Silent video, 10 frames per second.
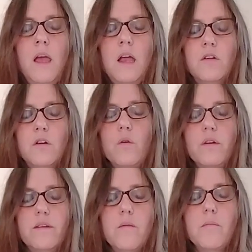And you can
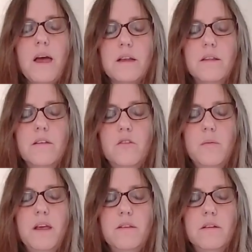always come back to the
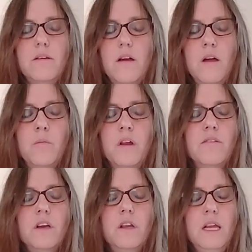space and time
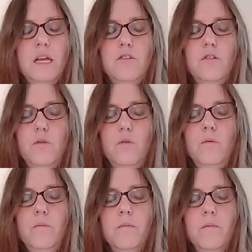whenever you need to
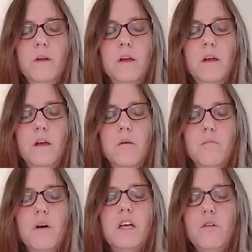
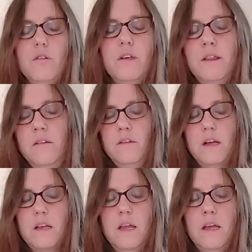by using
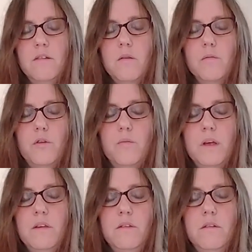techniques in Blue
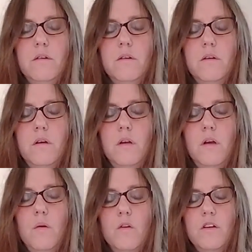Mist,
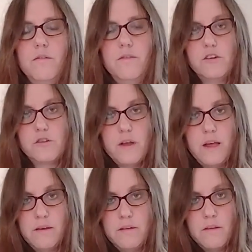where you
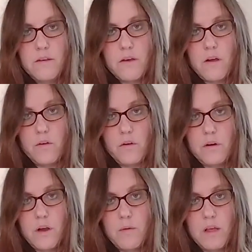visualize this color
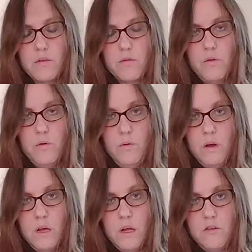coming through
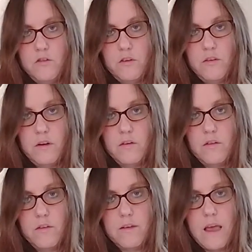just under
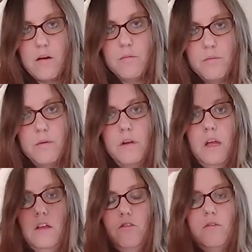the scalp
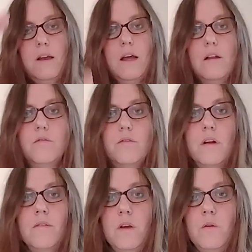and straight out in
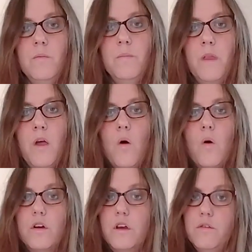front of you,
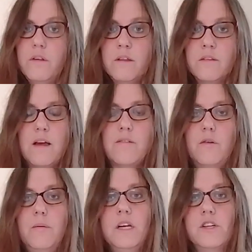or using this
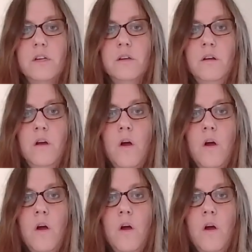affirmation,